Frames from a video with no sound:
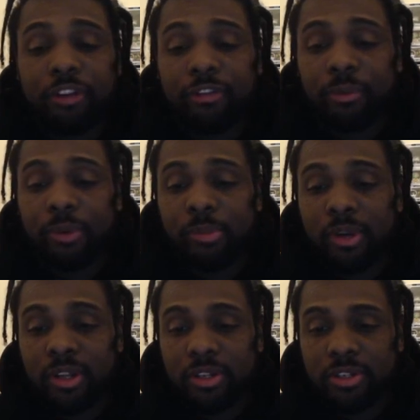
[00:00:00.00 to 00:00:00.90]
for
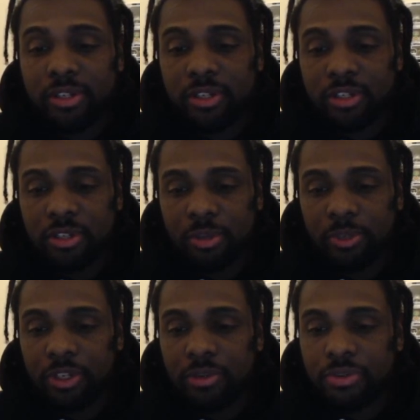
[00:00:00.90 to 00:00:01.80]
rebounds. So I'm going
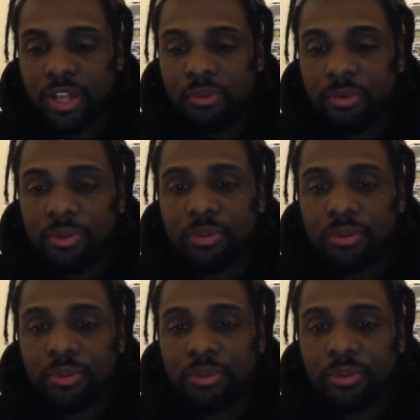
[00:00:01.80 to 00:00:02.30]
to use that one.